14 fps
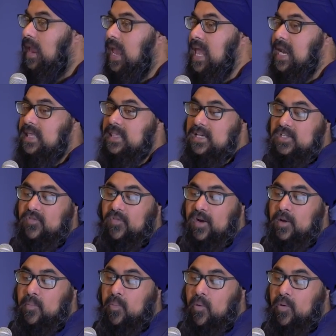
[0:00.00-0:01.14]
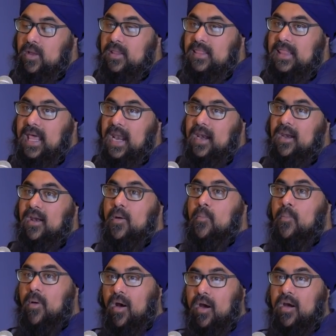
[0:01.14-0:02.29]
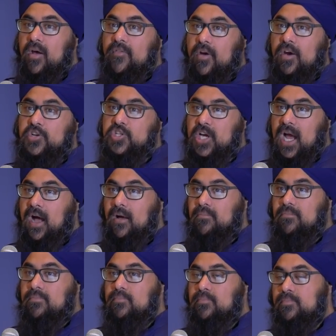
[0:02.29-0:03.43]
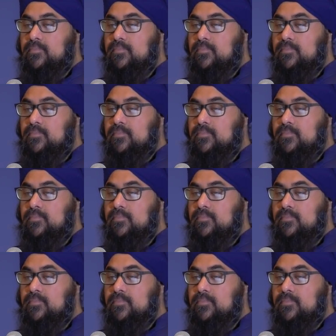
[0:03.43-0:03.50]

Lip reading: And I think it's very important that part of our job,